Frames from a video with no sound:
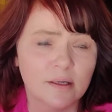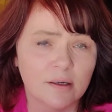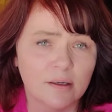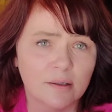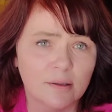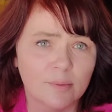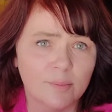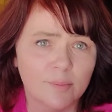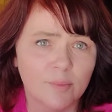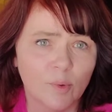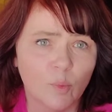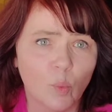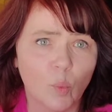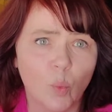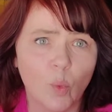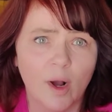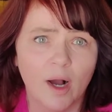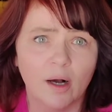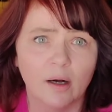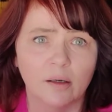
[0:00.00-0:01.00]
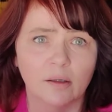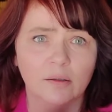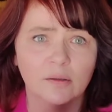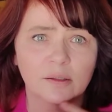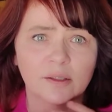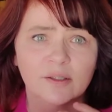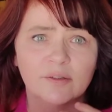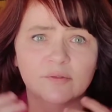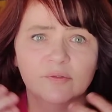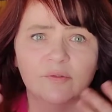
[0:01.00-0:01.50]
While
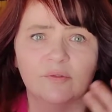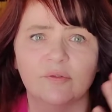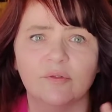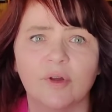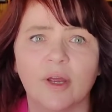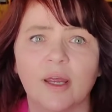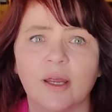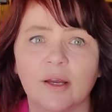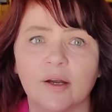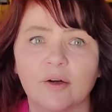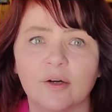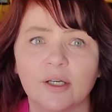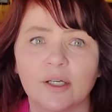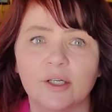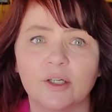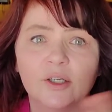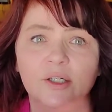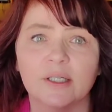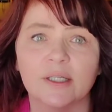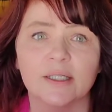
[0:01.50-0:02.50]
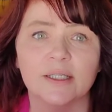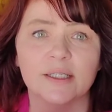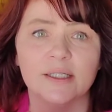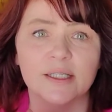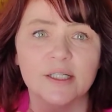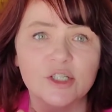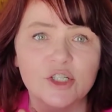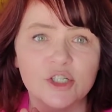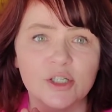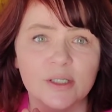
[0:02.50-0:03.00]
in very good
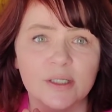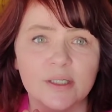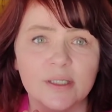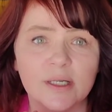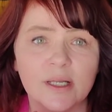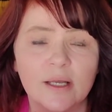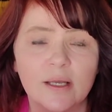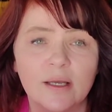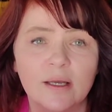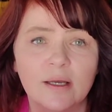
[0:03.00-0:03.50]
condition,